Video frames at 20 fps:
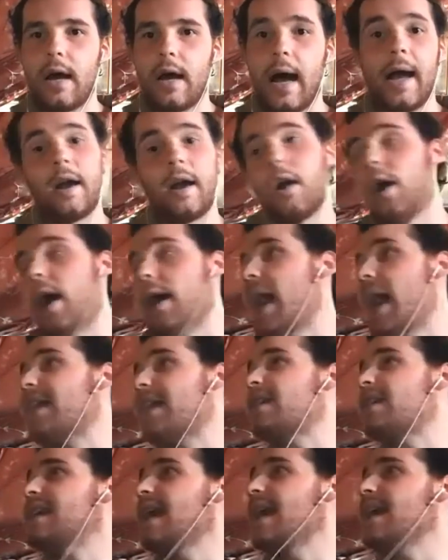I don't know. I
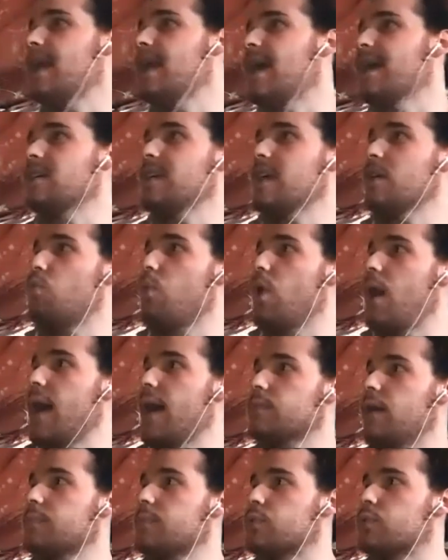could get
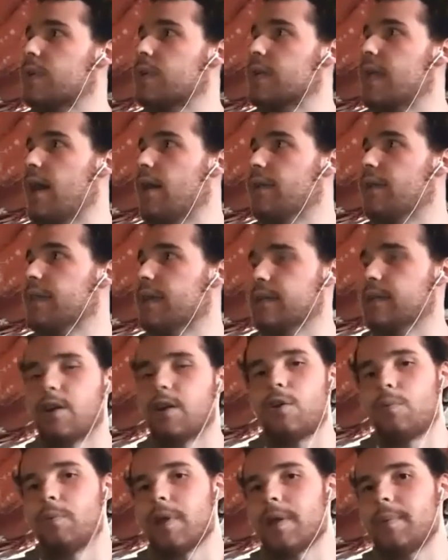wild between now and then,
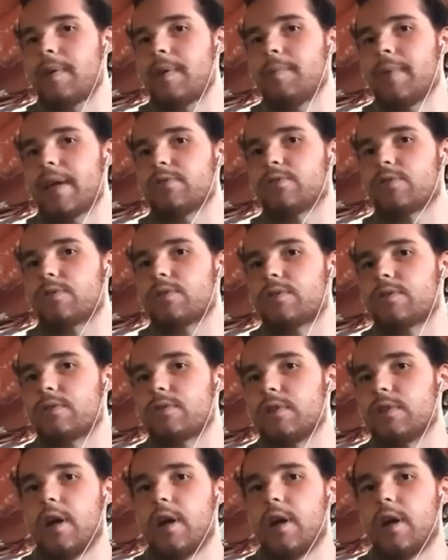maybe it makes,